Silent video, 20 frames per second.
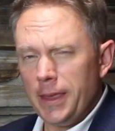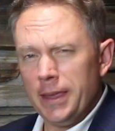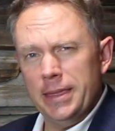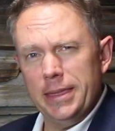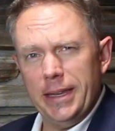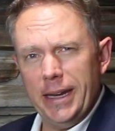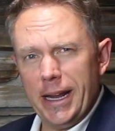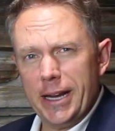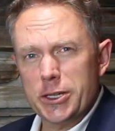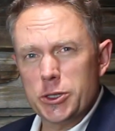
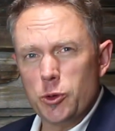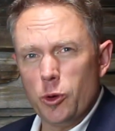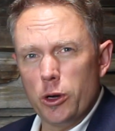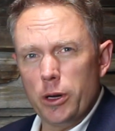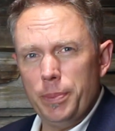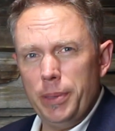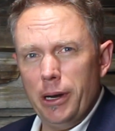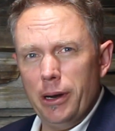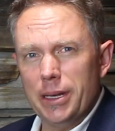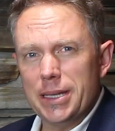the next court
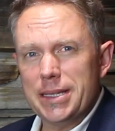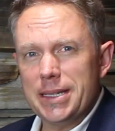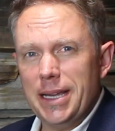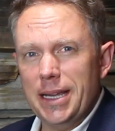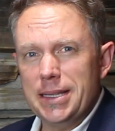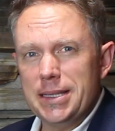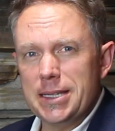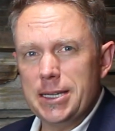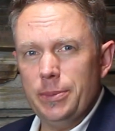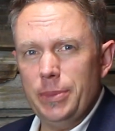appearance
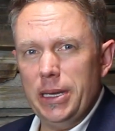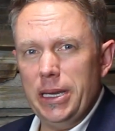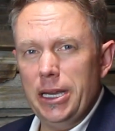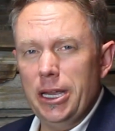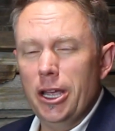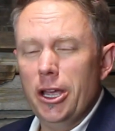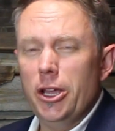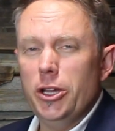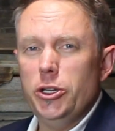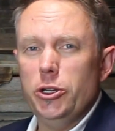tends to
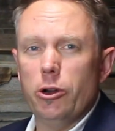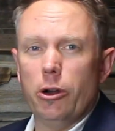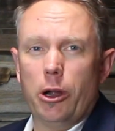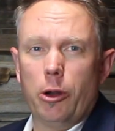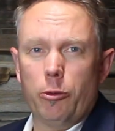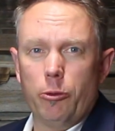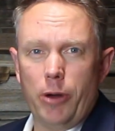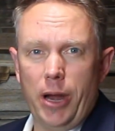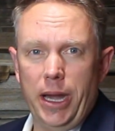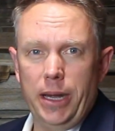be your
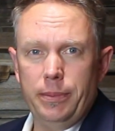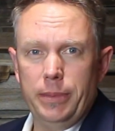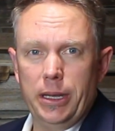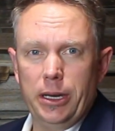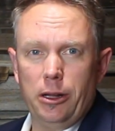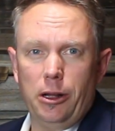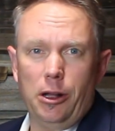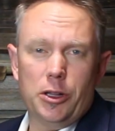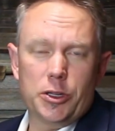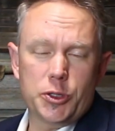
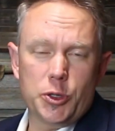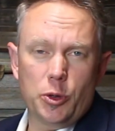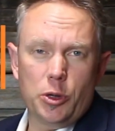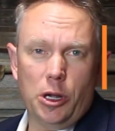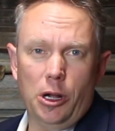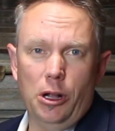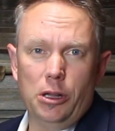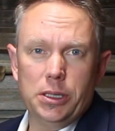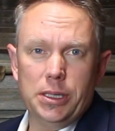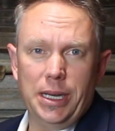arraignment, also
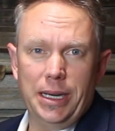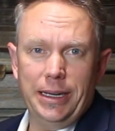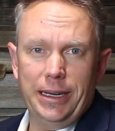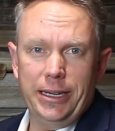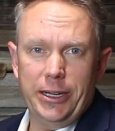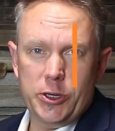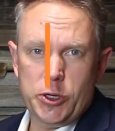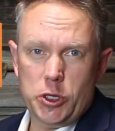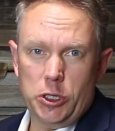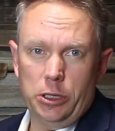called an
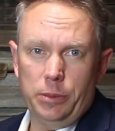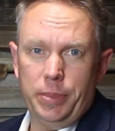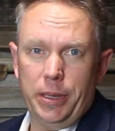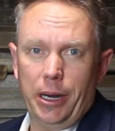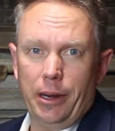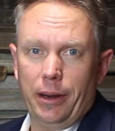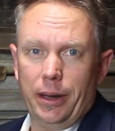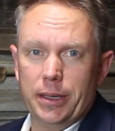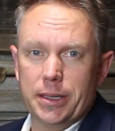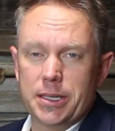initial
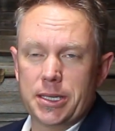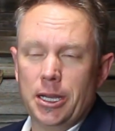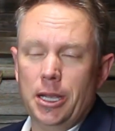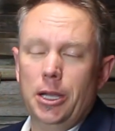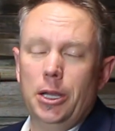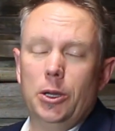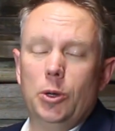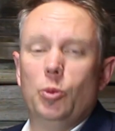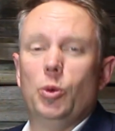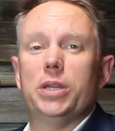appearance.
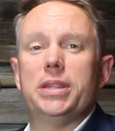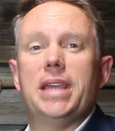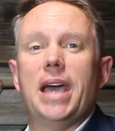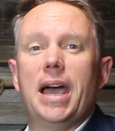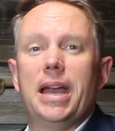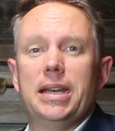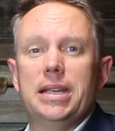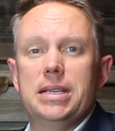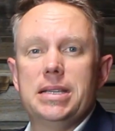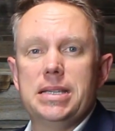What
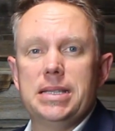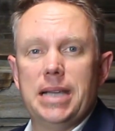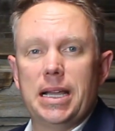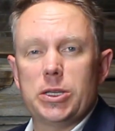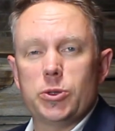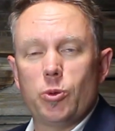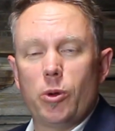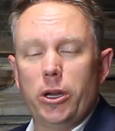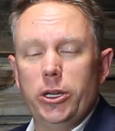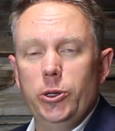that is,
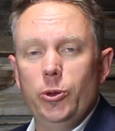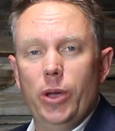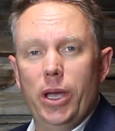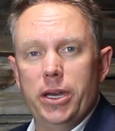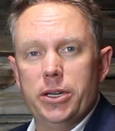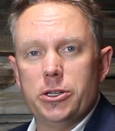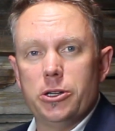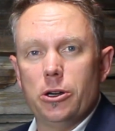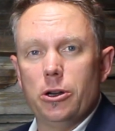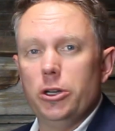that's where you
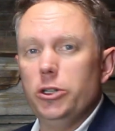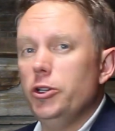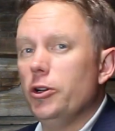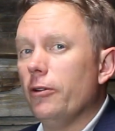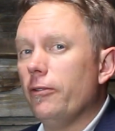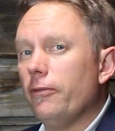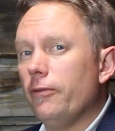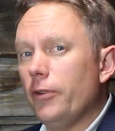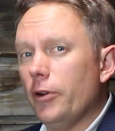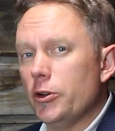enter
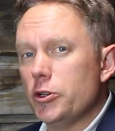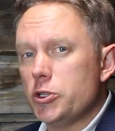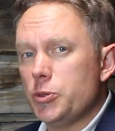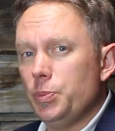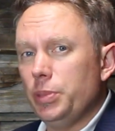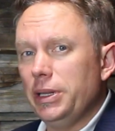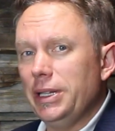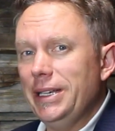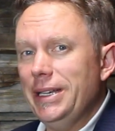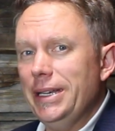your first
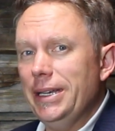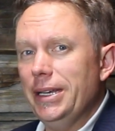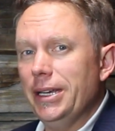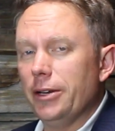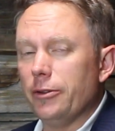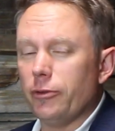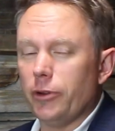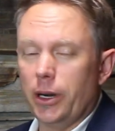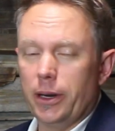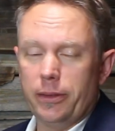plea
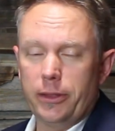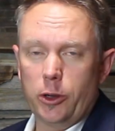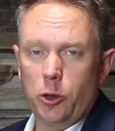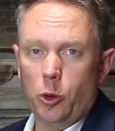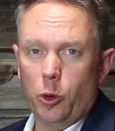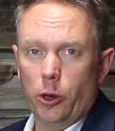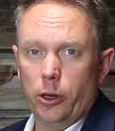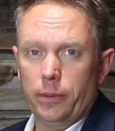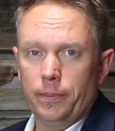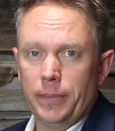in front of the
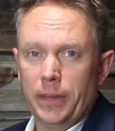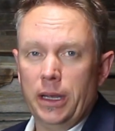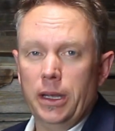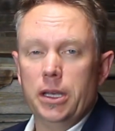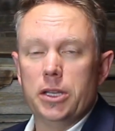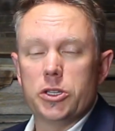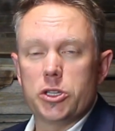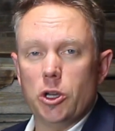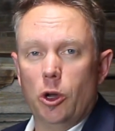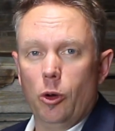court.
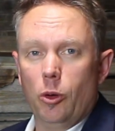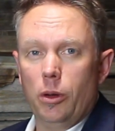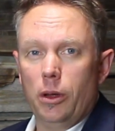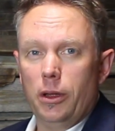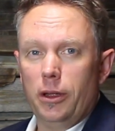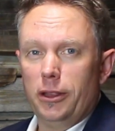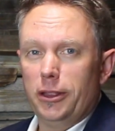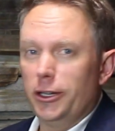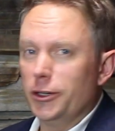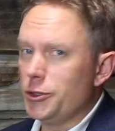
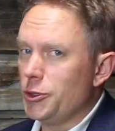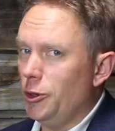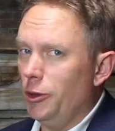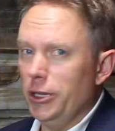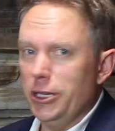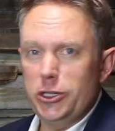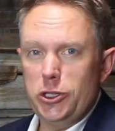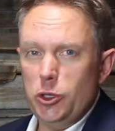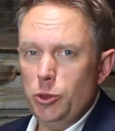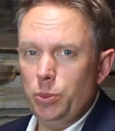So there's
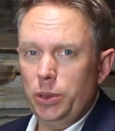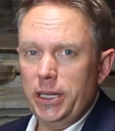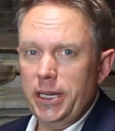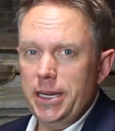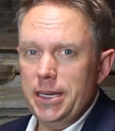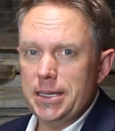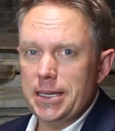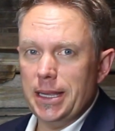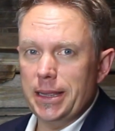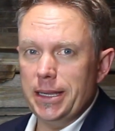only two
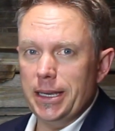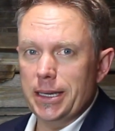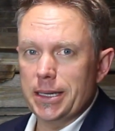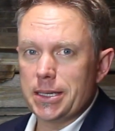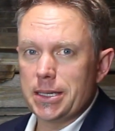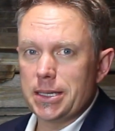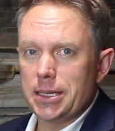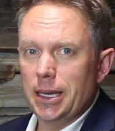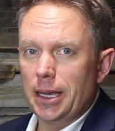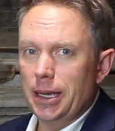pleas at
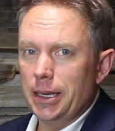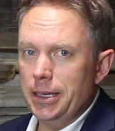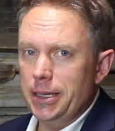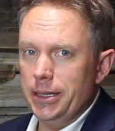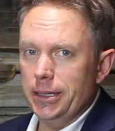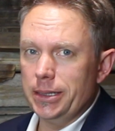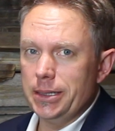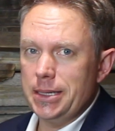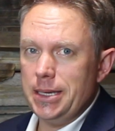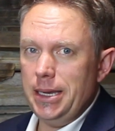this:
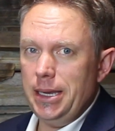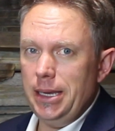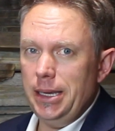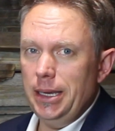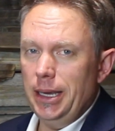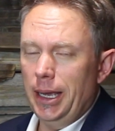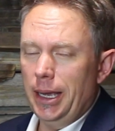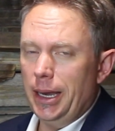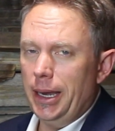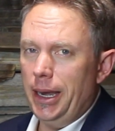
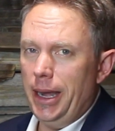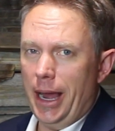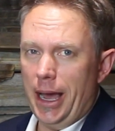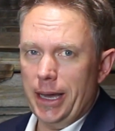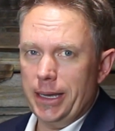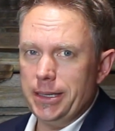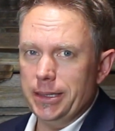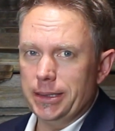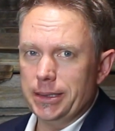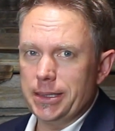guilty,
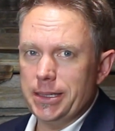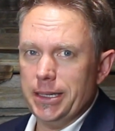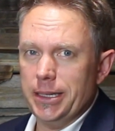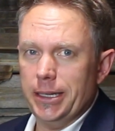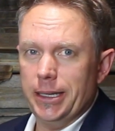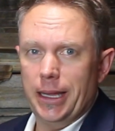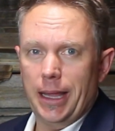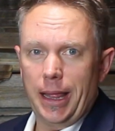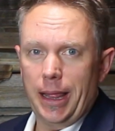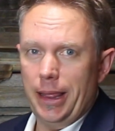not
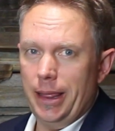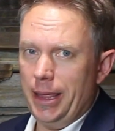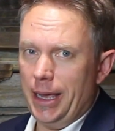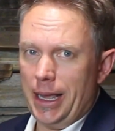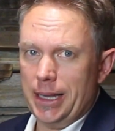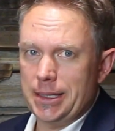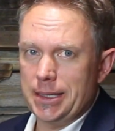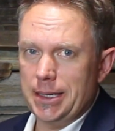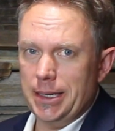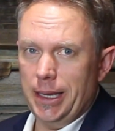guilty.
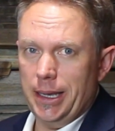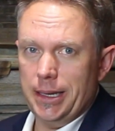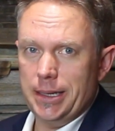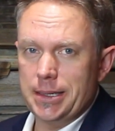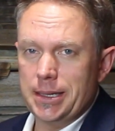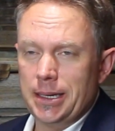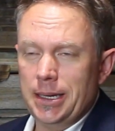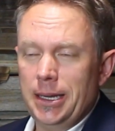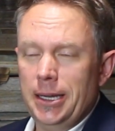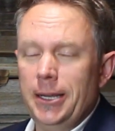That's it.